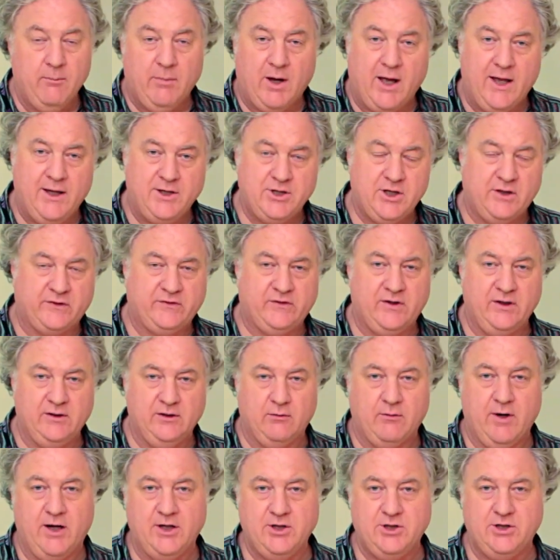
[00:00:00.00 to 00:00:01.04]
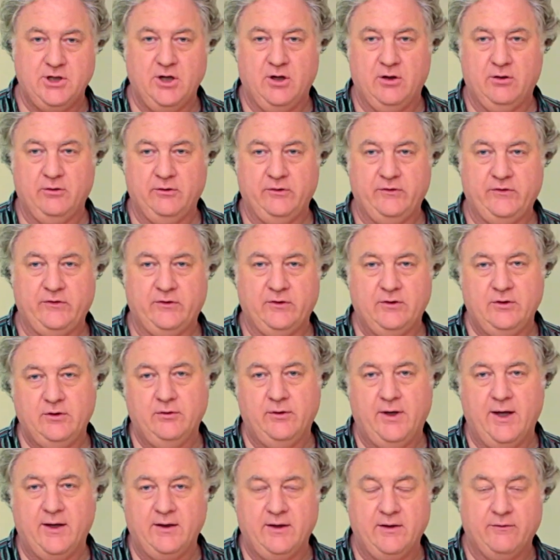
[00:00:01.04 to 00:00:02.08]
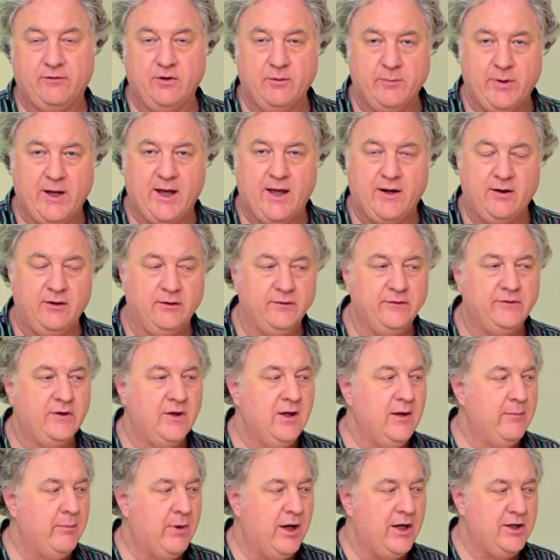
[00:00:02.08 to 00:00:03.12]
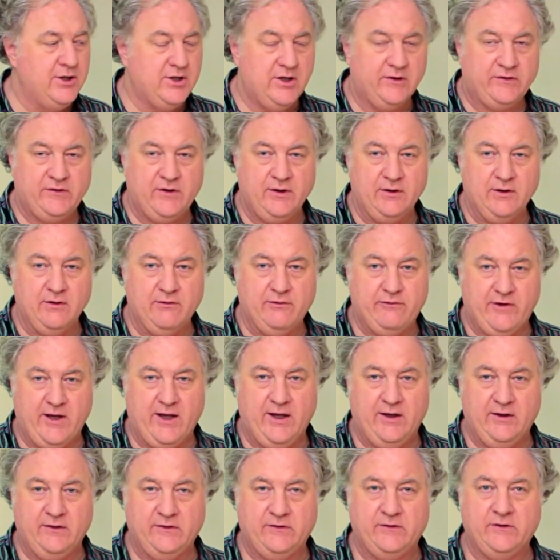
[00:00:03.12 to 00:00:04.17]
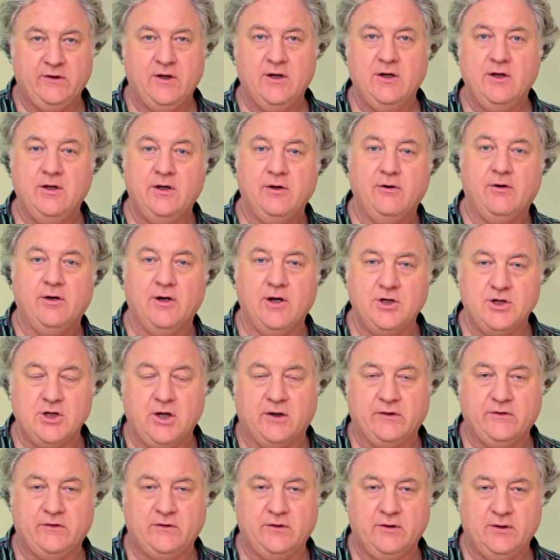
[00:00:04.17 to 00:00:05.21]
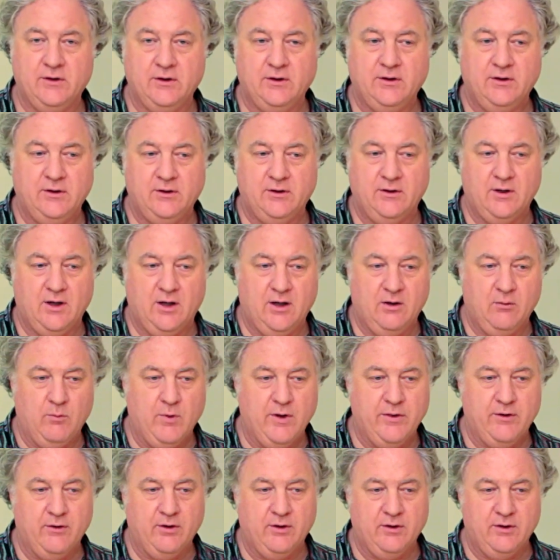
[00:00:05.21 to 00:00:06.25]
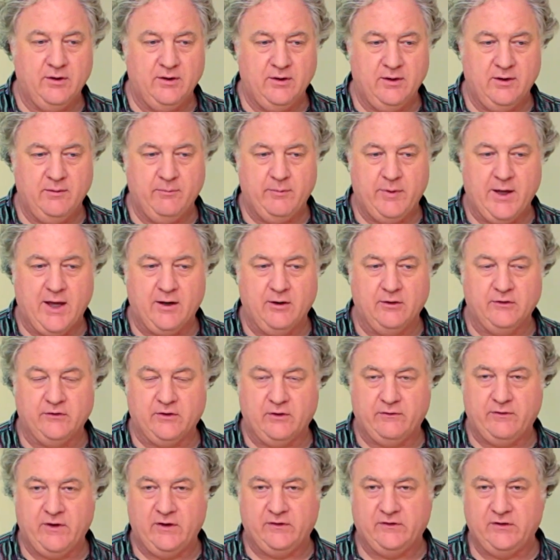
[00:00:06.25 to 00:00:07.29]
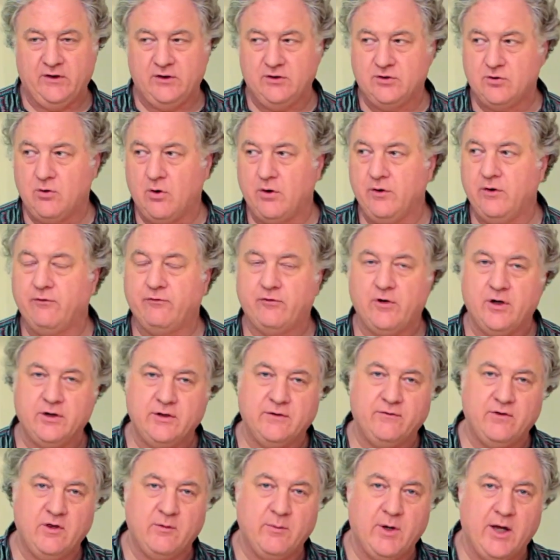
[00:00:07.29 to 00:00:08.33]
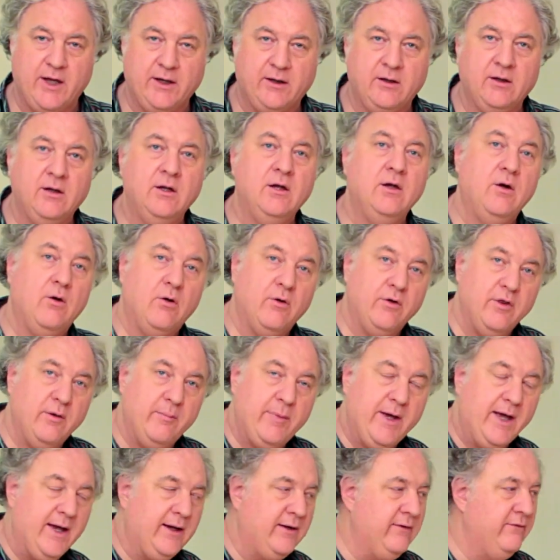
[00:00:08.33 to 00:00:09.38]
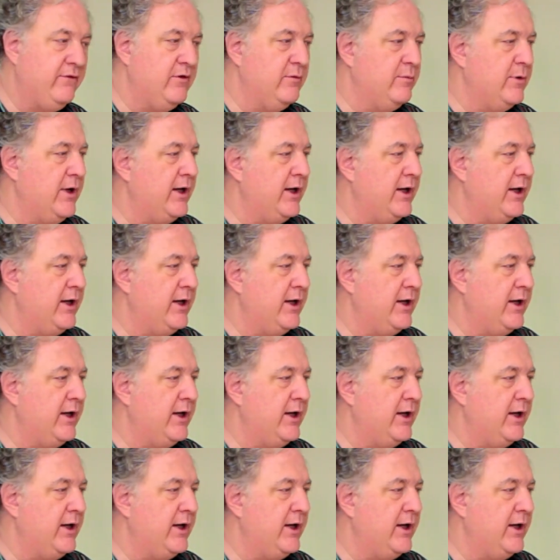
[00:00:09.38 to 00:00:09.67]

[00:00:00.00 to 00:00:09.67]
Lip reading: By adjusting the ratios, you get different patterns. By adjusting the phase, you can adjust whether the patterns are facing toward the front of the mic or the back of the